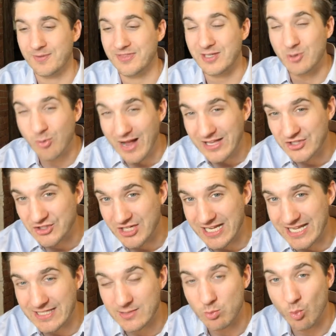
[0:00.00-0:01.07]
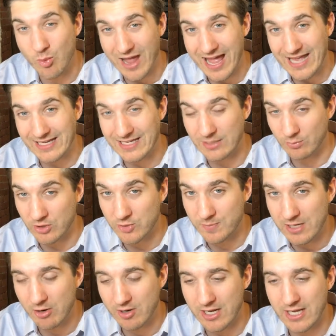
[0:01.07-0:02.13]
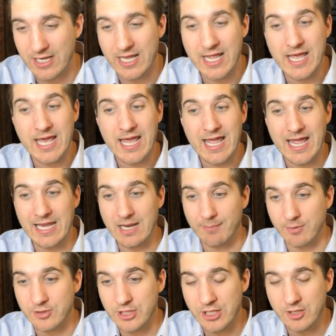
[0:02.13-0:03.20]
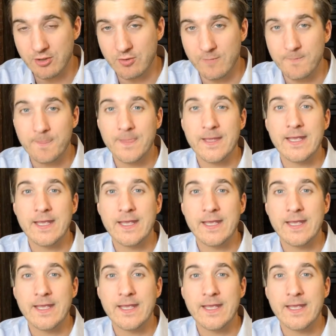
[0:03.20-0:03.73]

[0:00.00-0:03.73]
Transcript: but the question is when, in which period, and number 2,